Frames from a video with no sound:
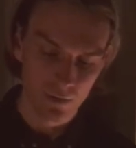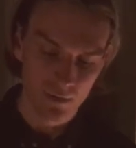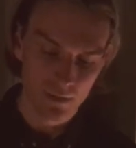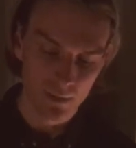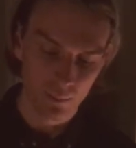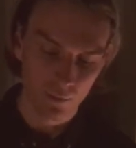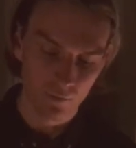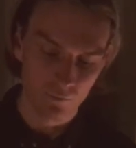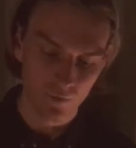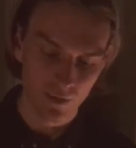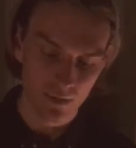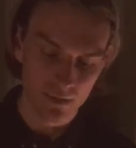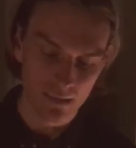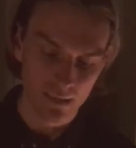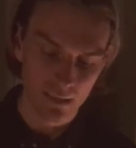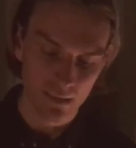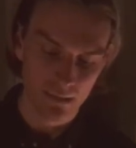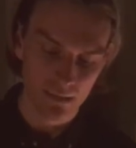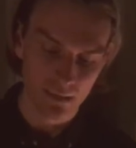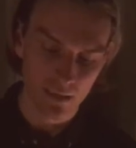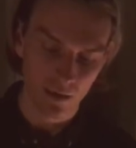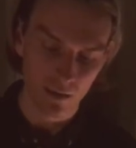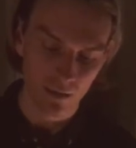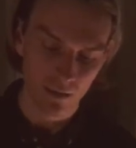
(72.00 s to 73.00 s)
Some of us
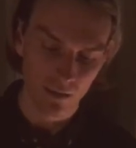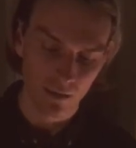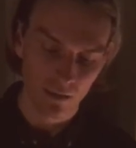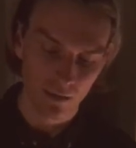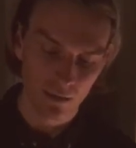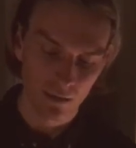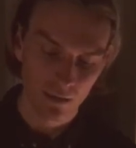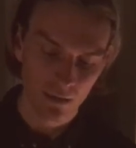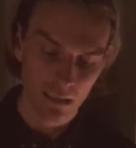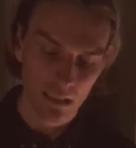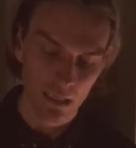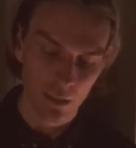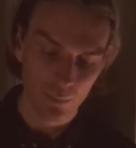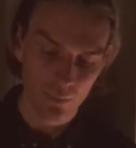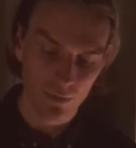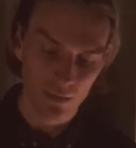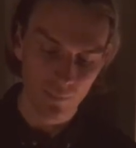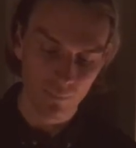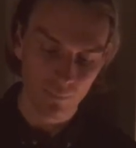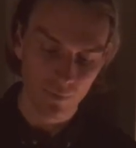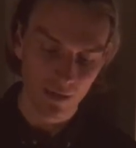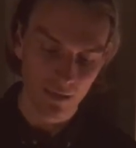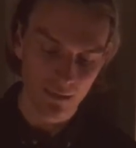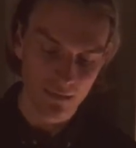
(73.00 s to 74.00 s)
had dug, and when
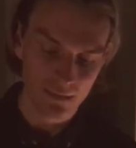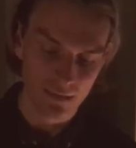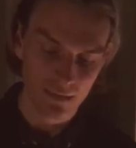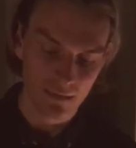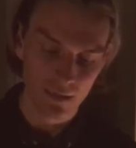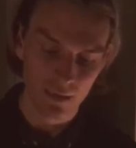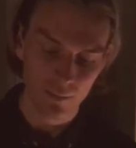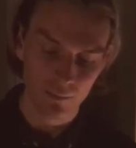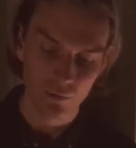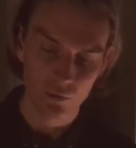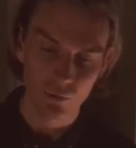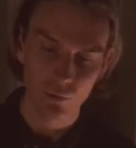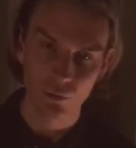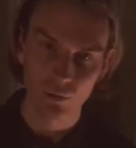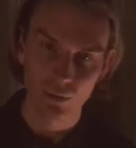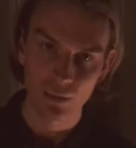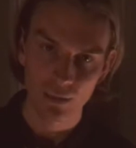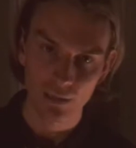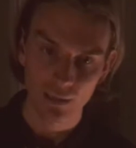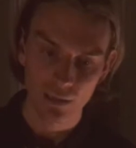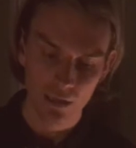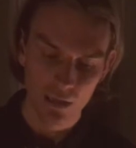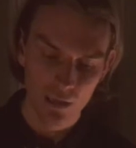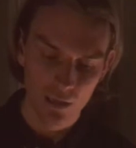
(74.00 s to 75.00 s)
the banks had come
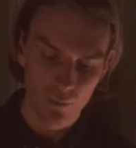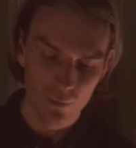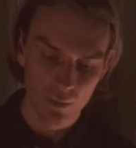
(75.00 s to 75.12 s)
calling,